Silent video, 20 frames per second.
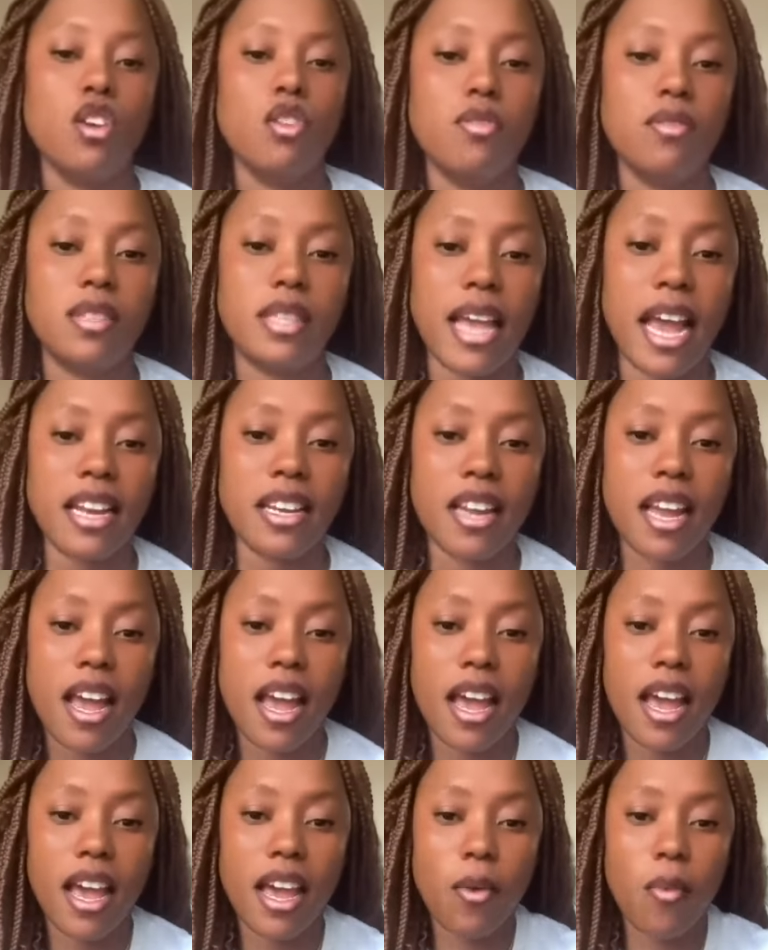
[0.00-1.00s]
You said
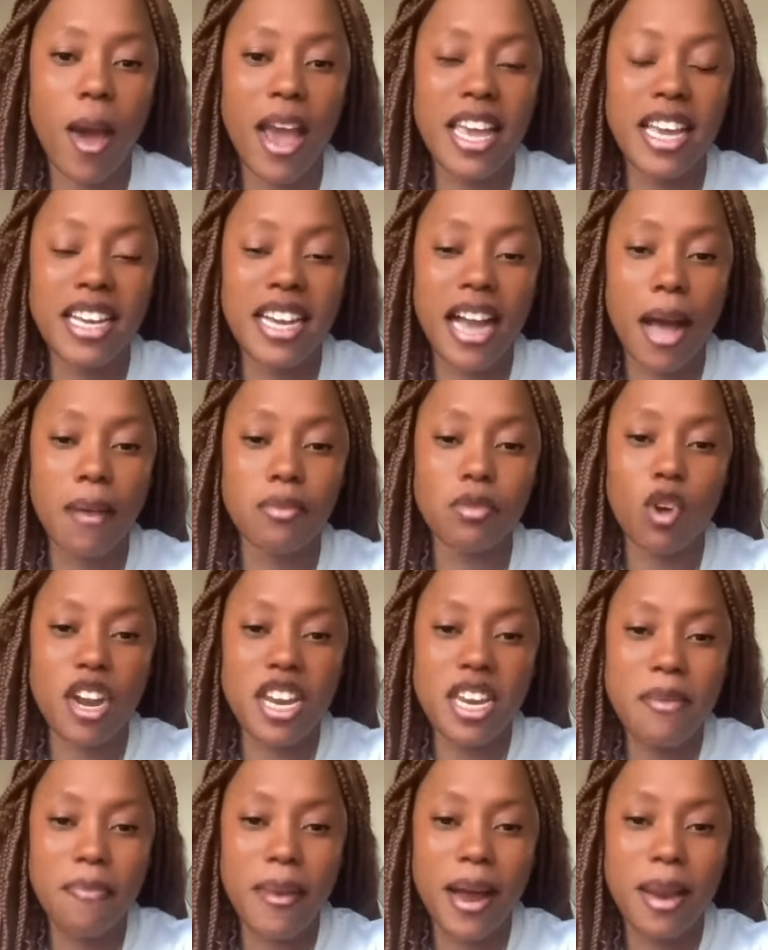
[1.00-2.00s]
when he comes
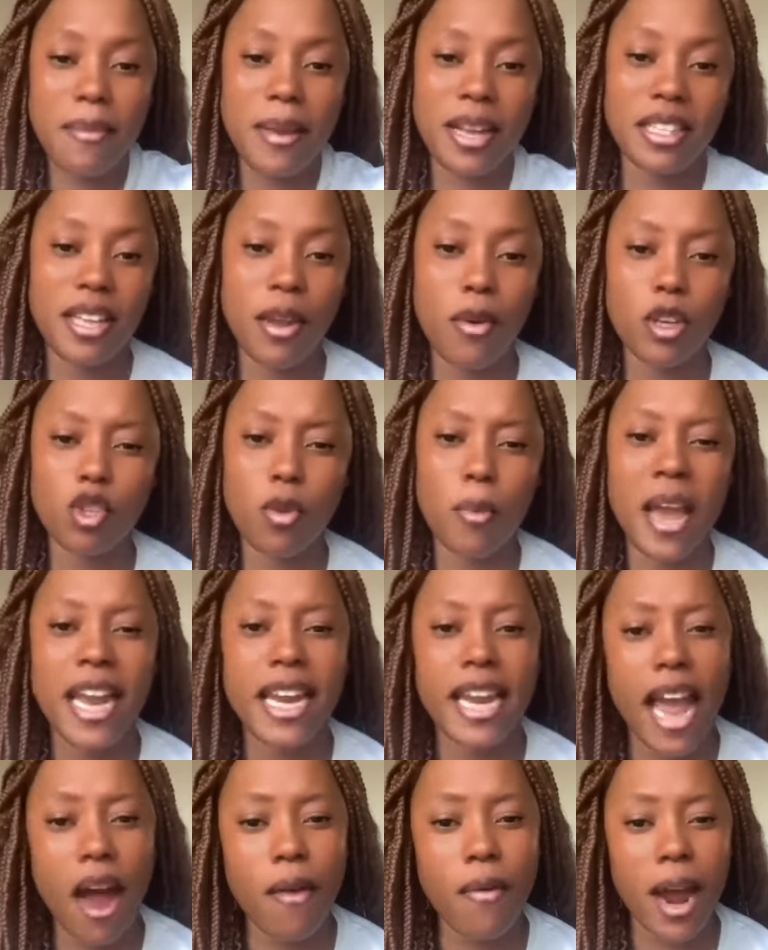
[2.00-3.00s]
on the parliamentarians,
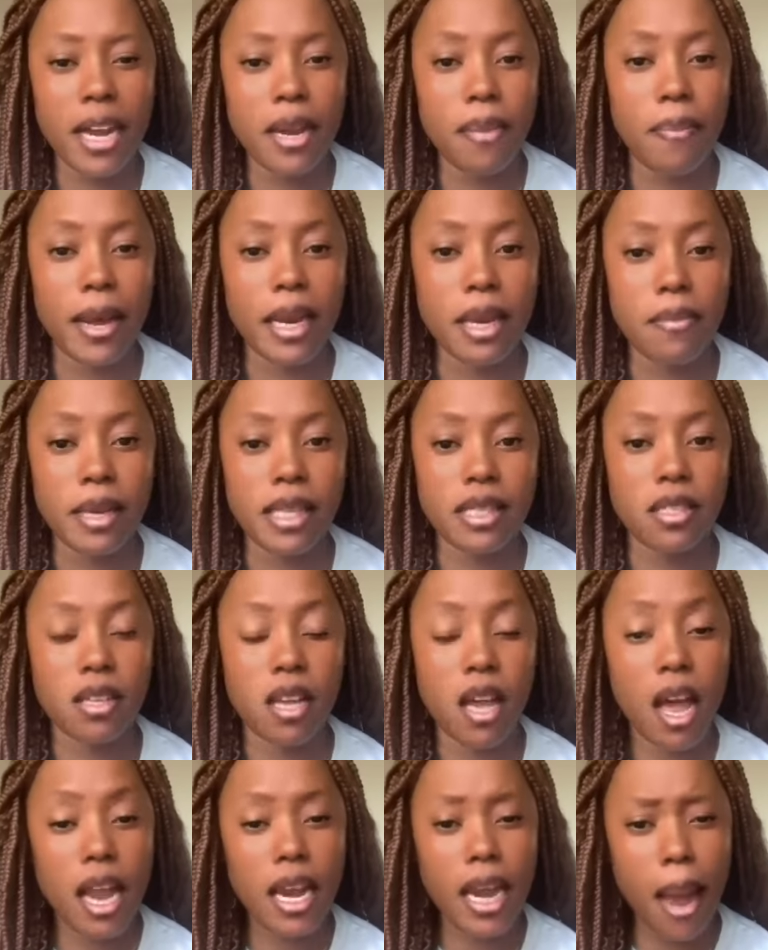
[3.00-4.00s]
where they are on the parliament.
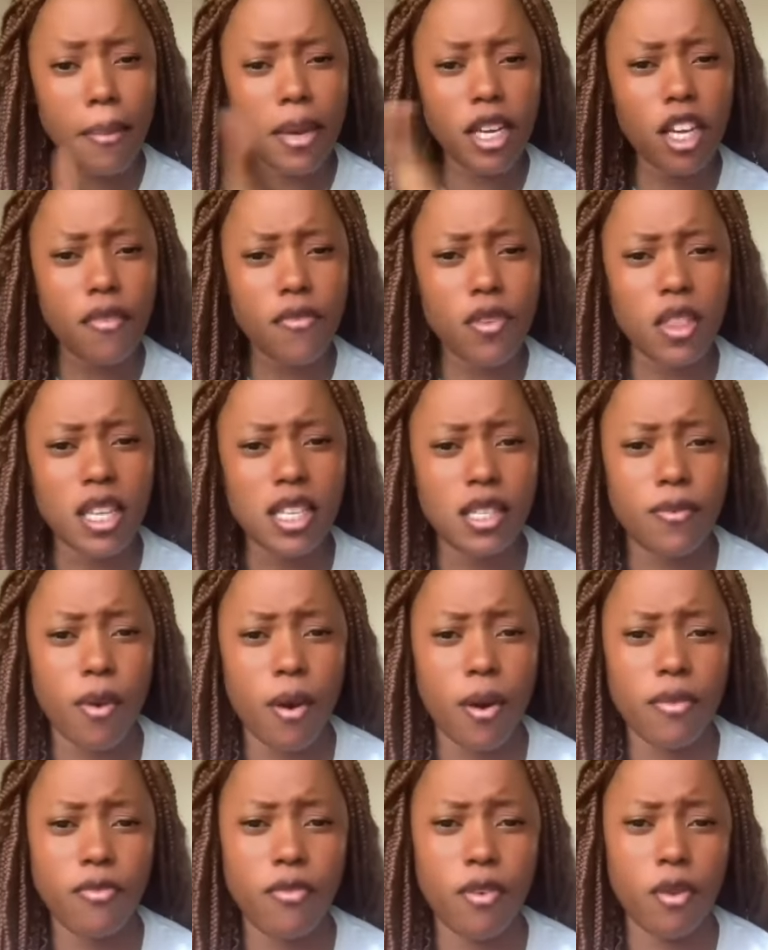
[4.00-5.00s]
Let me give you this
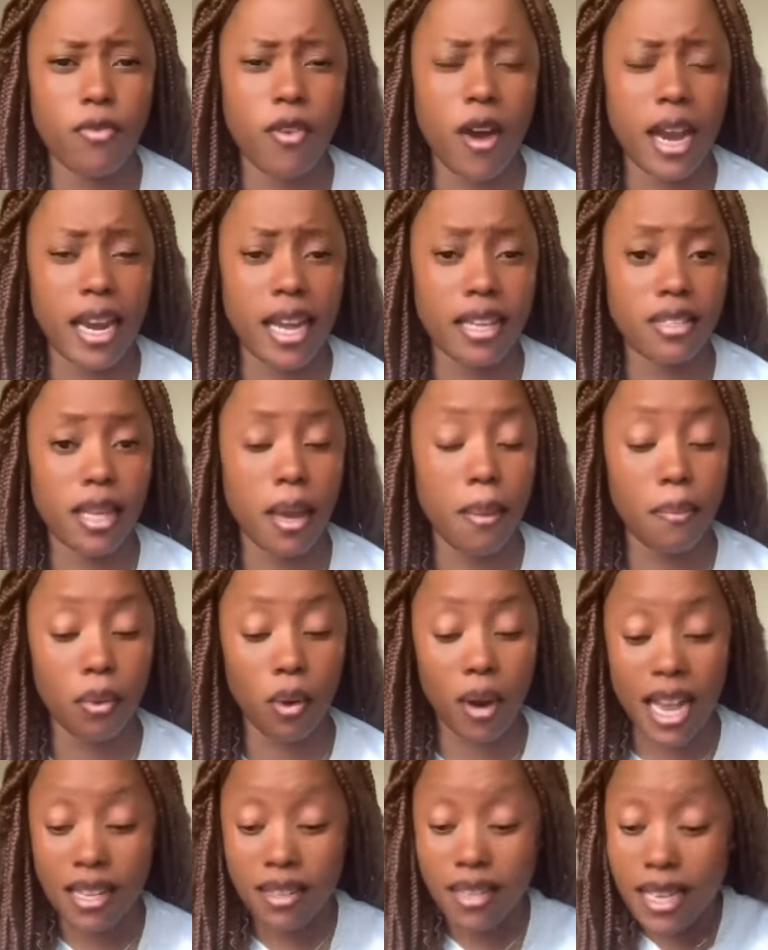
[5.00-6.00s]
for an
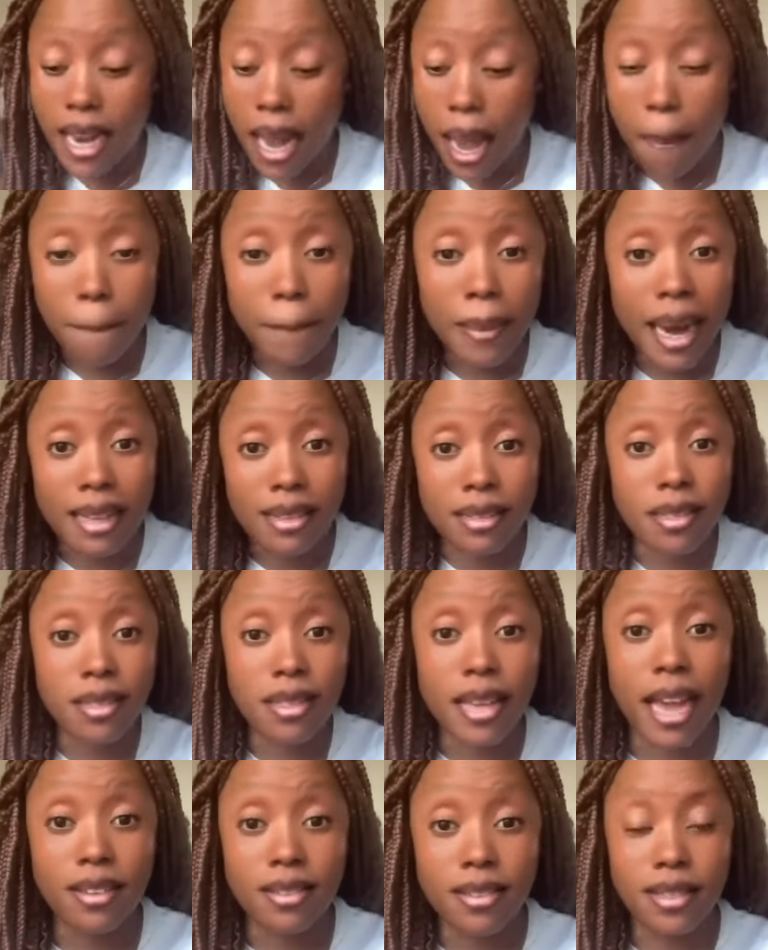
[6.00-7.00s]
example, a layman's
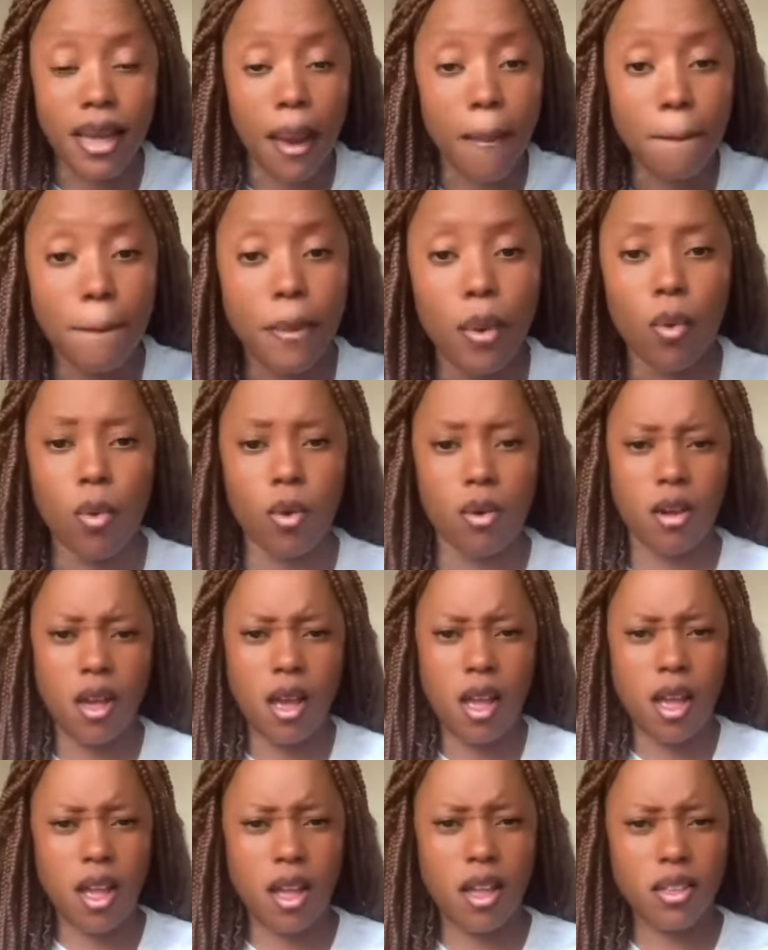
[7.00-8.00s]
example.
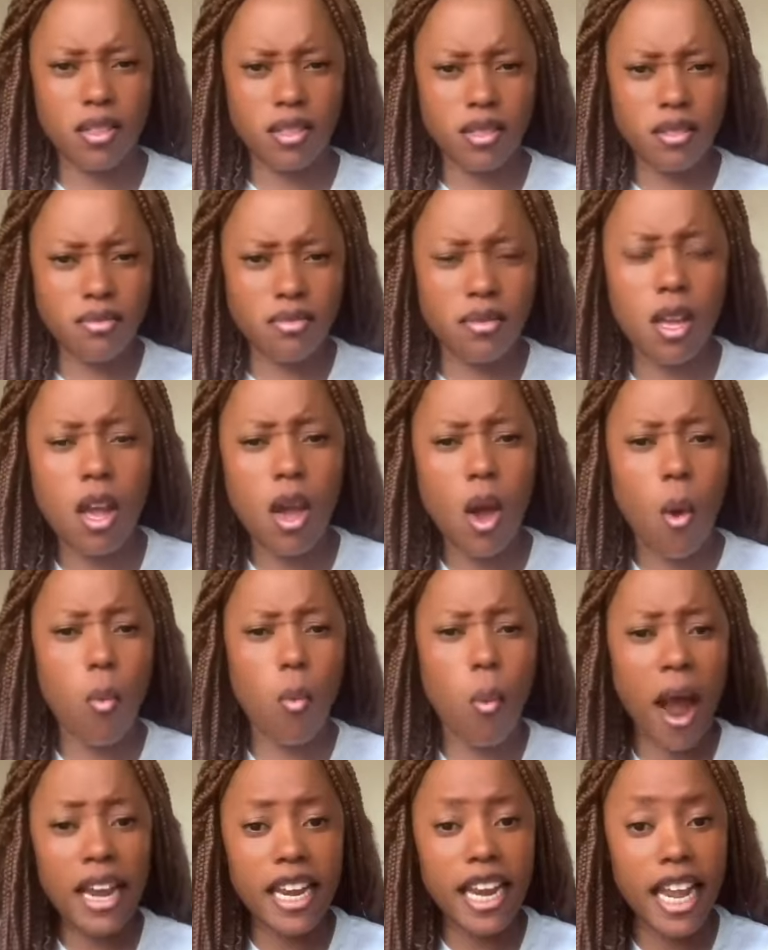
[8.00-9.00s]

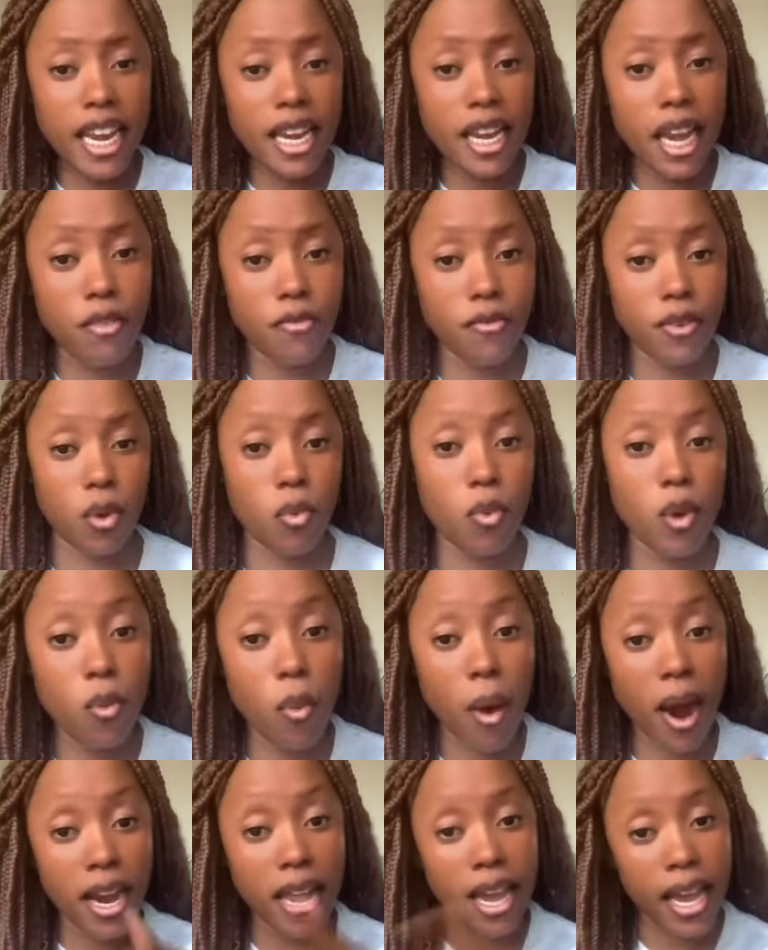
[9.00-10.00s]
When e-levy, we
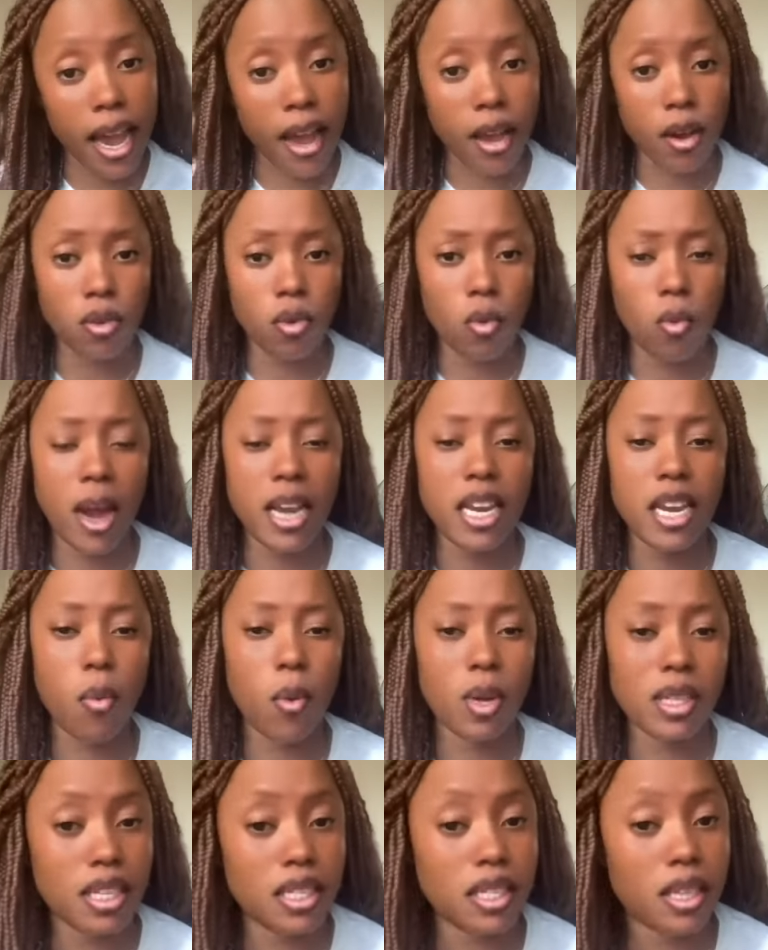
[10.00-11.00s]
were here when they
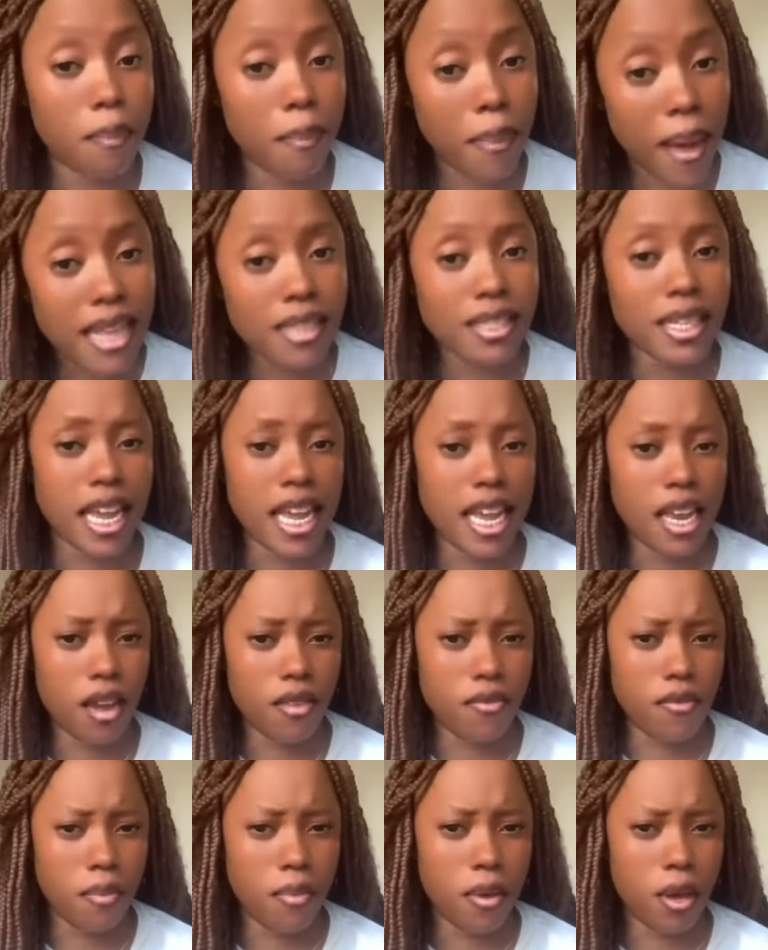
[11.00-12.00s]
wanted to pass the
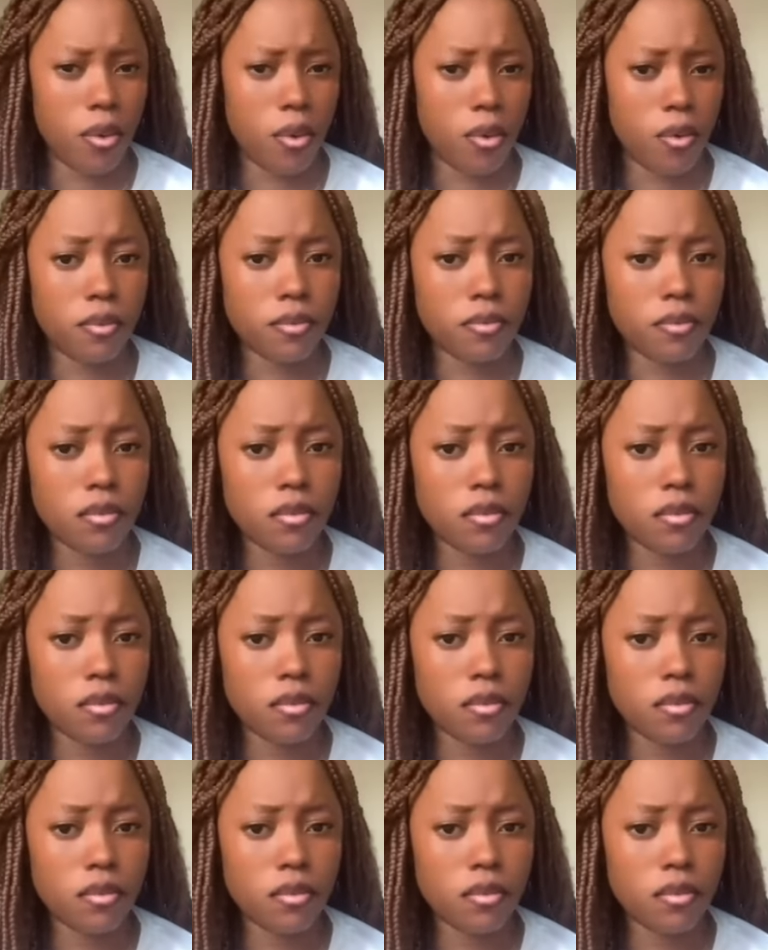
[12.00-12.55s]
e-levy bill.